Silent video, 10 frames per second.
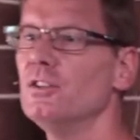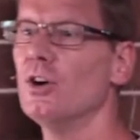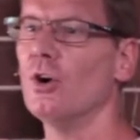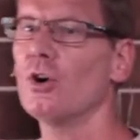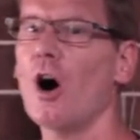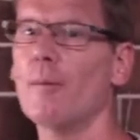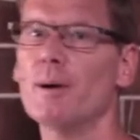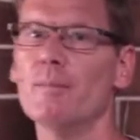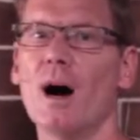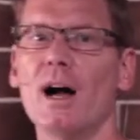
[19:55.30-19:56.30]
or
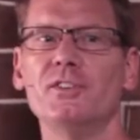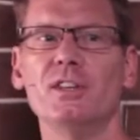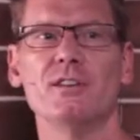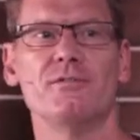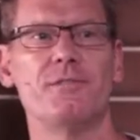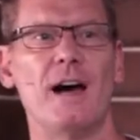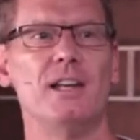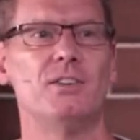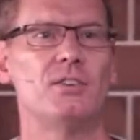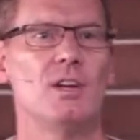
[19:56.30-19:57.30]
compromise in the
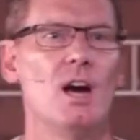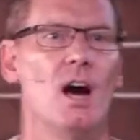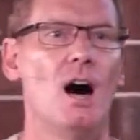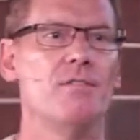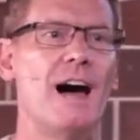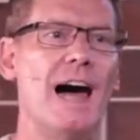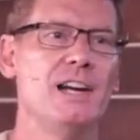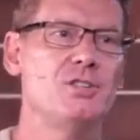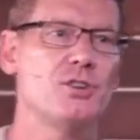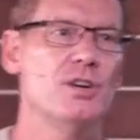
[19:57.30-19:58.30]
face of
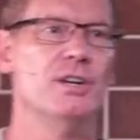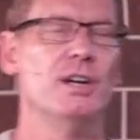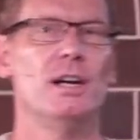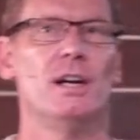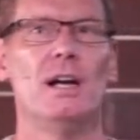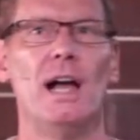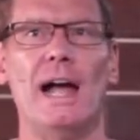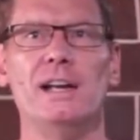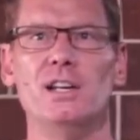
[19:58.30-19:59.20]
hatred and